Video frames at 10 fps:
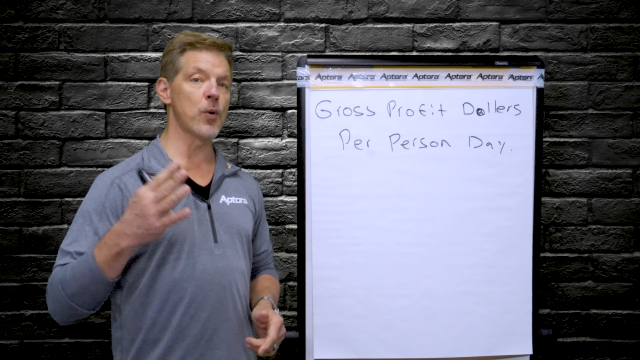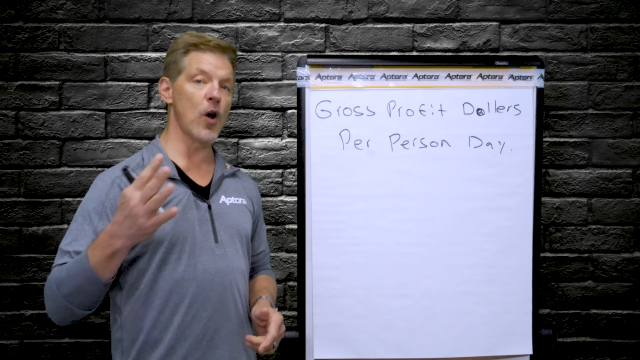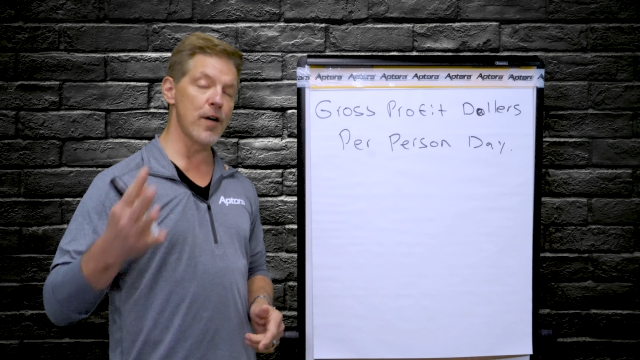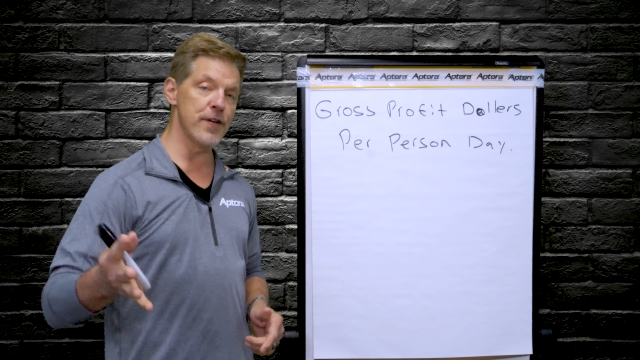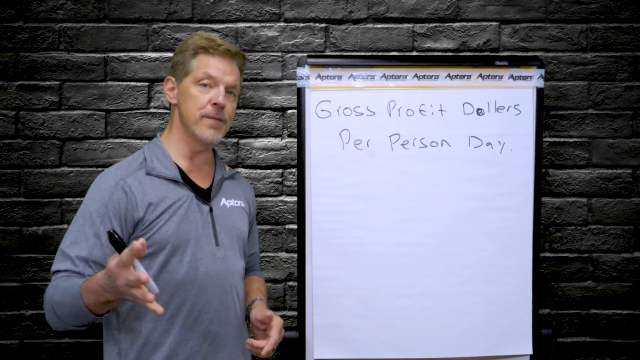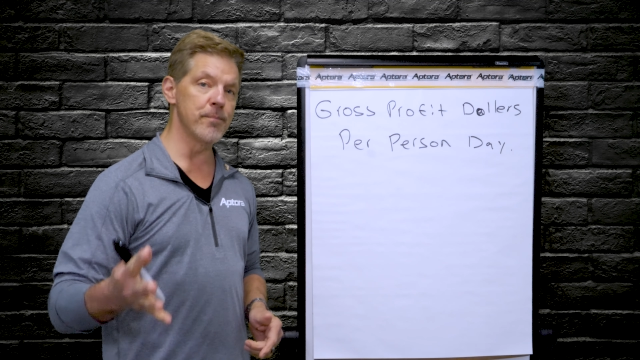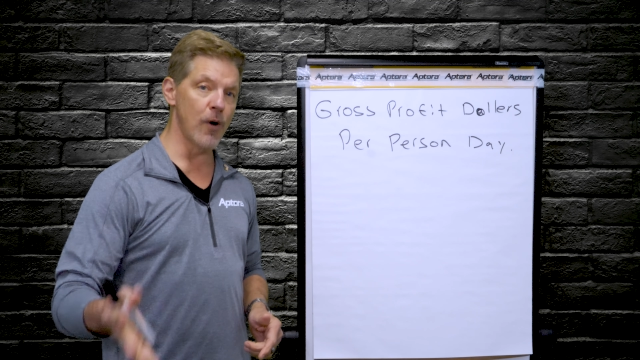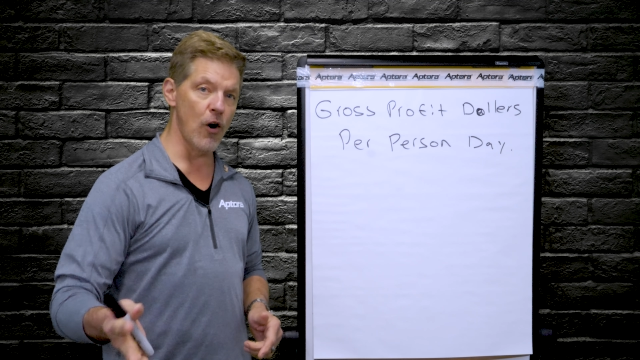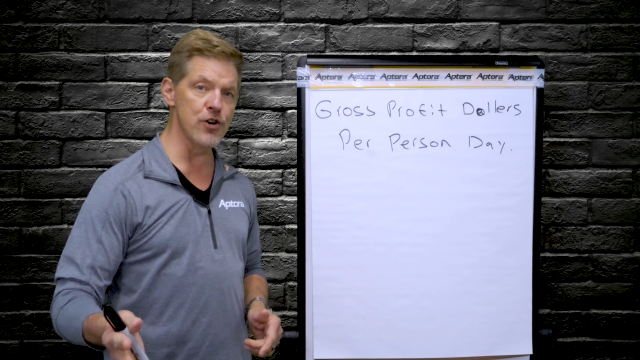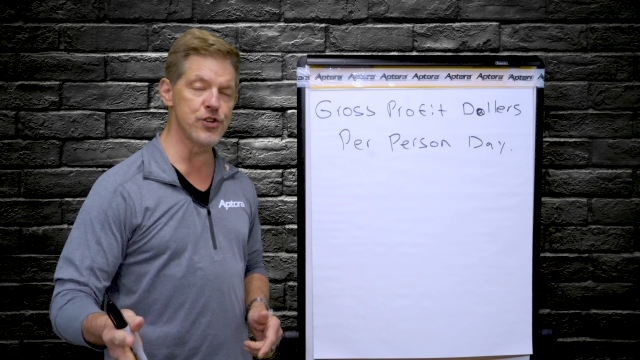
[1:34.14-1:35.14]
profit
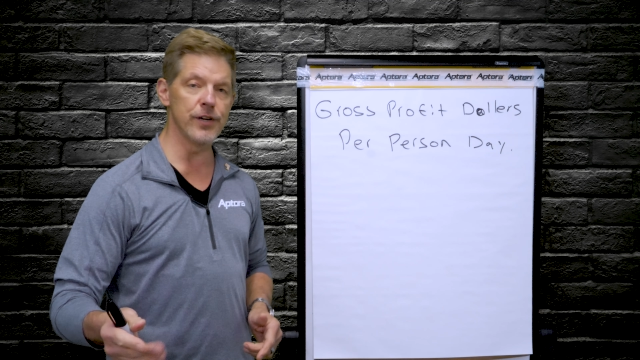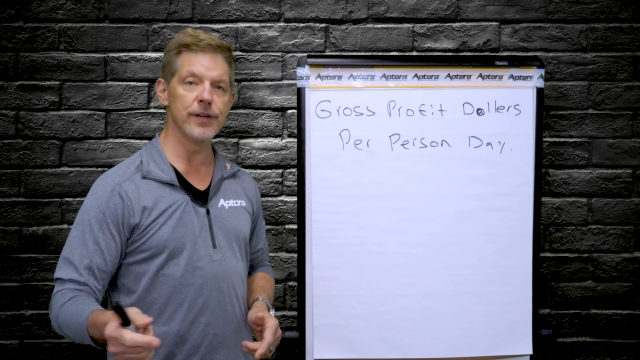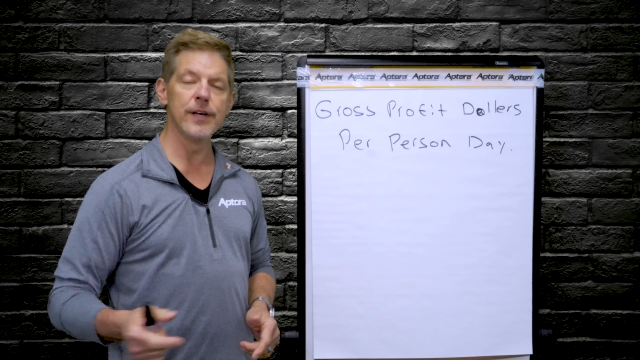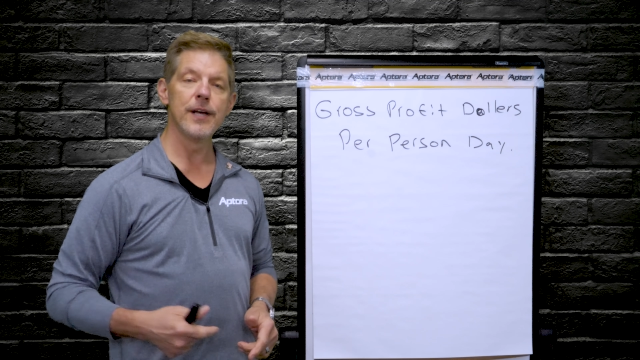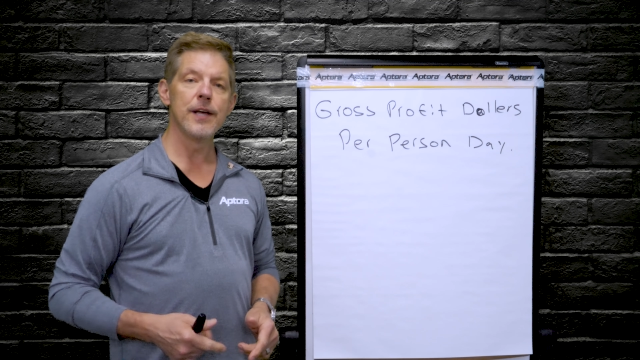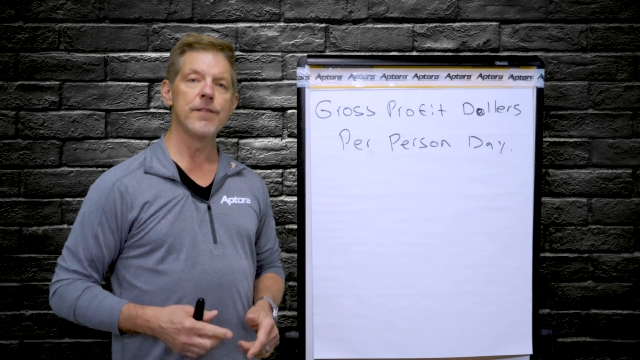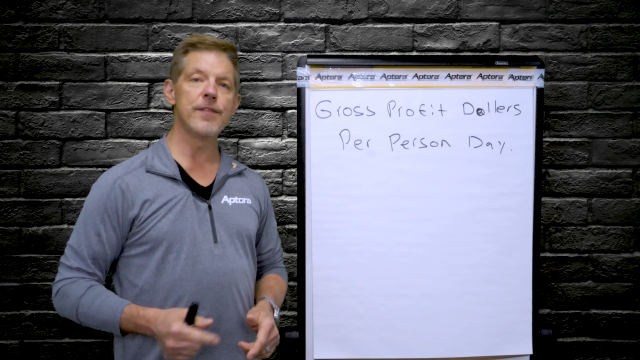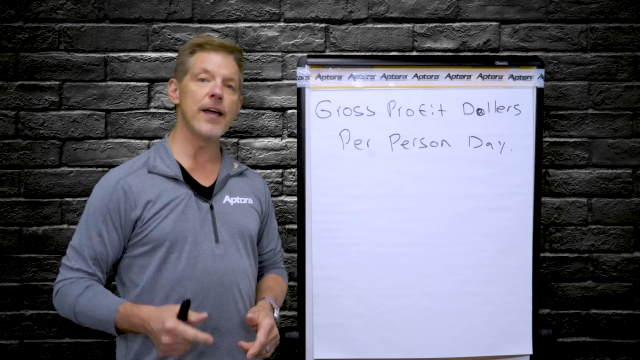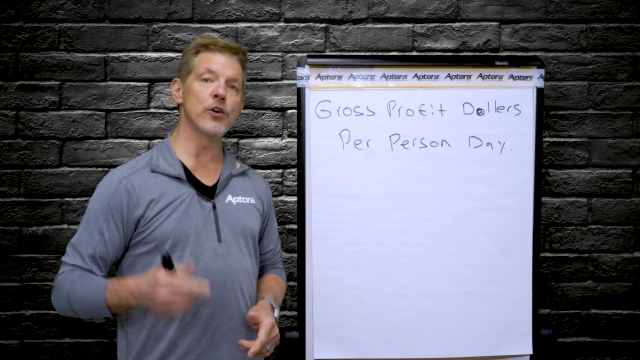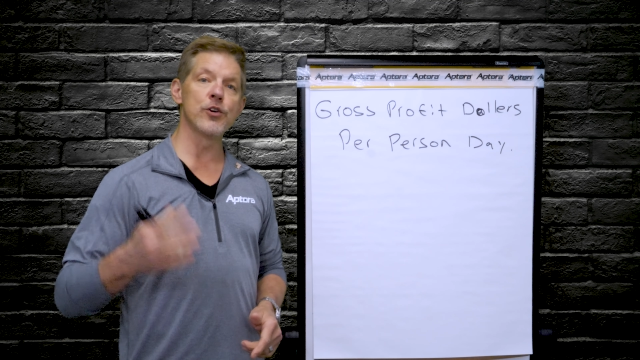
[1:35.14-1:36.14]
margin
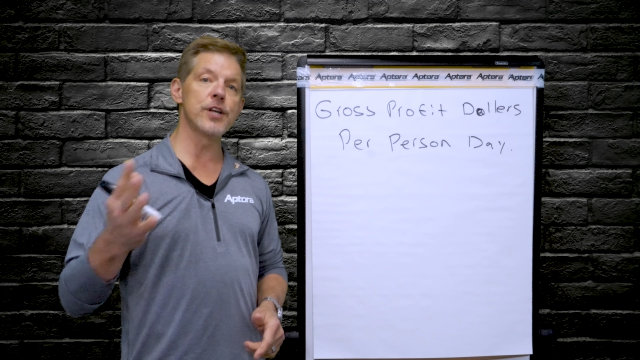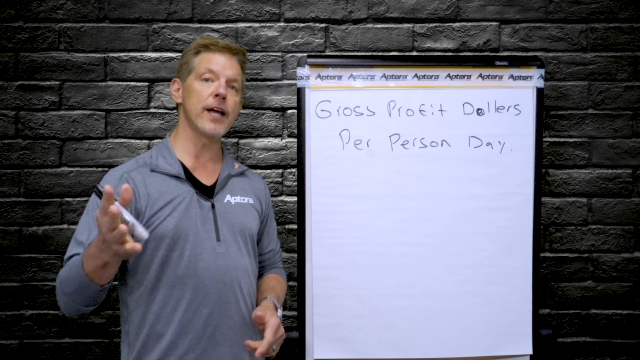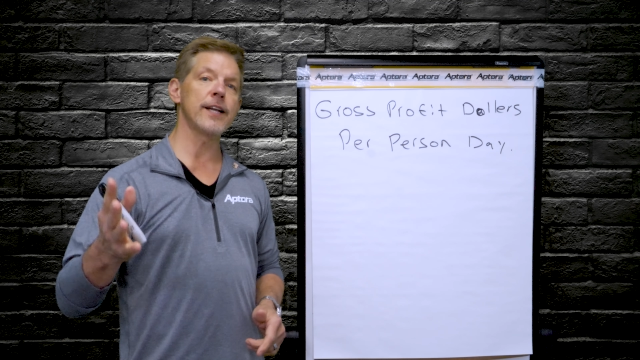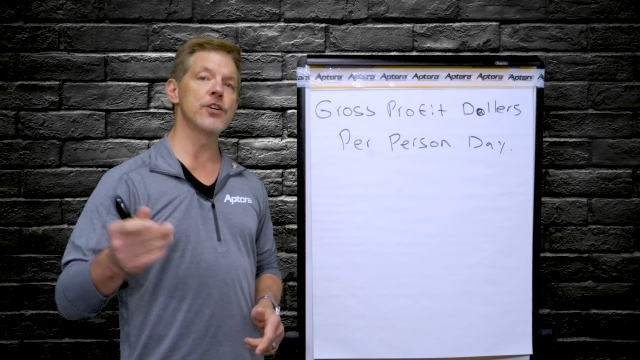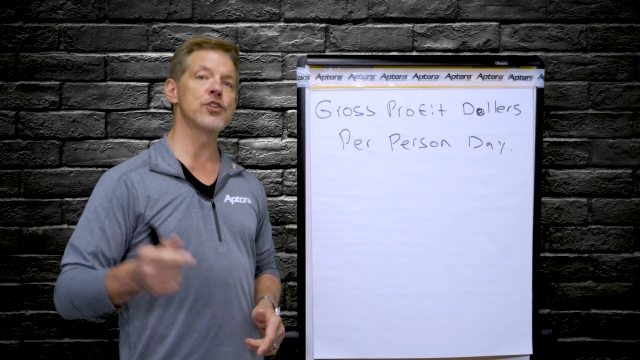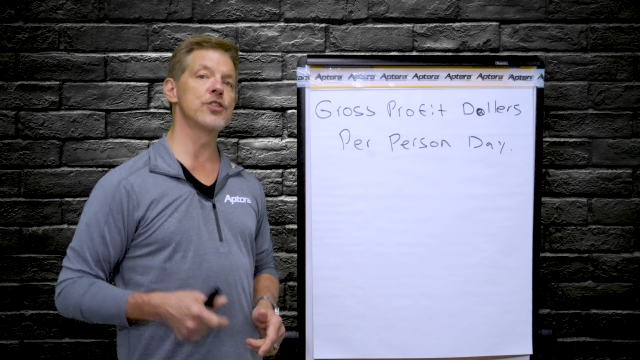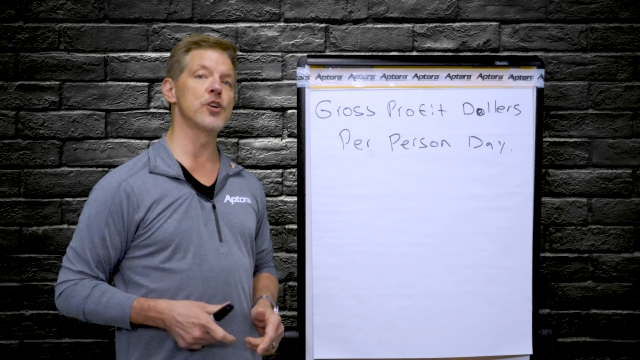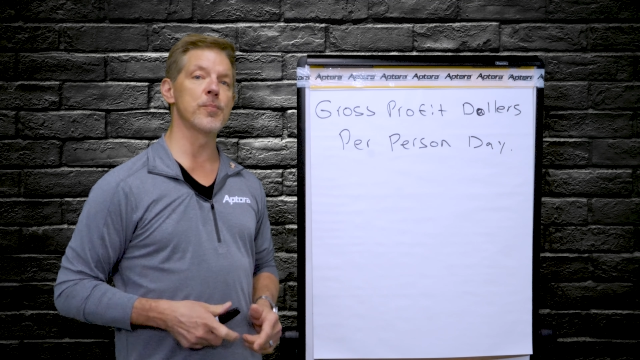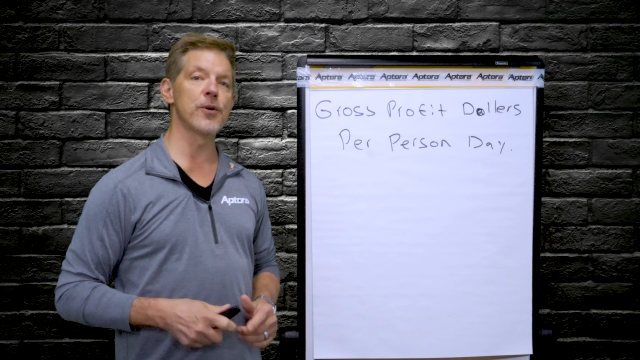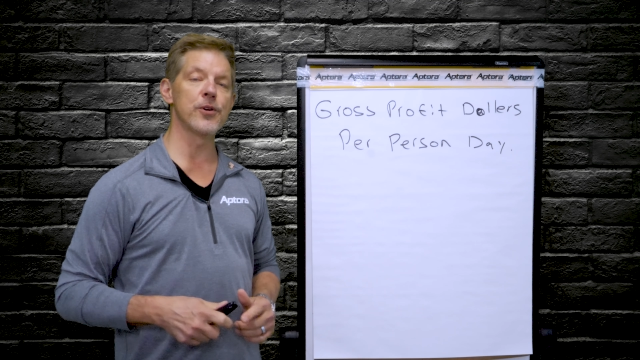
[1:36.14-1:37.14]
that your technicians
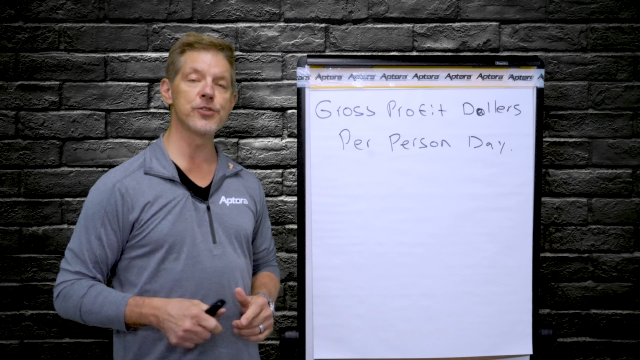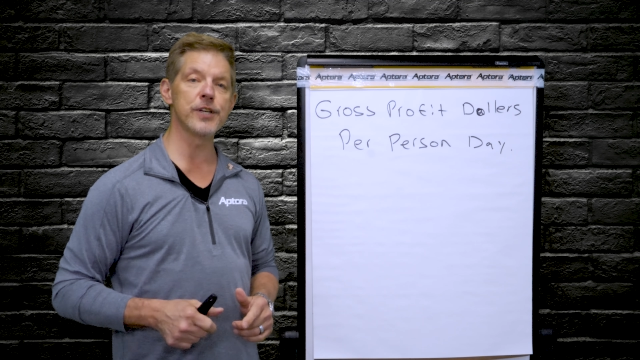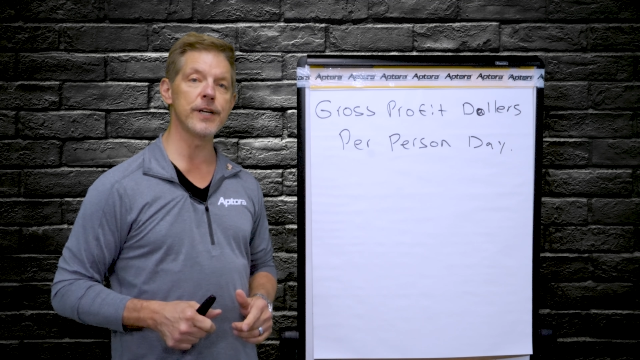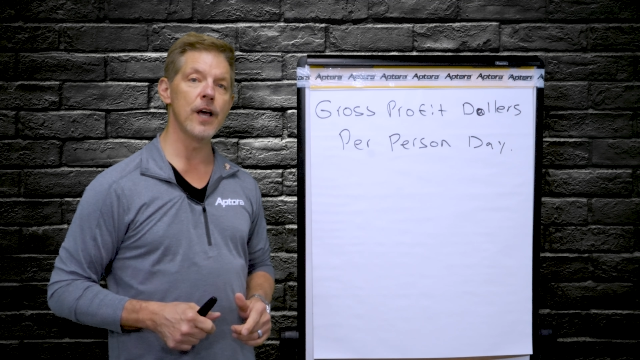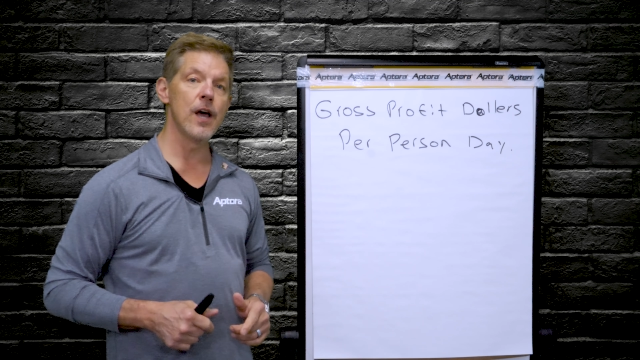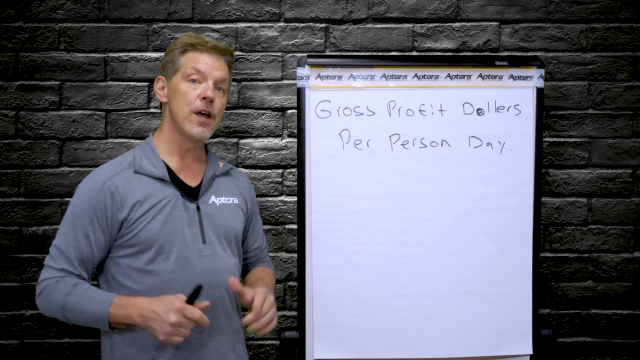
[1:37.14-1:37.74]
are producing.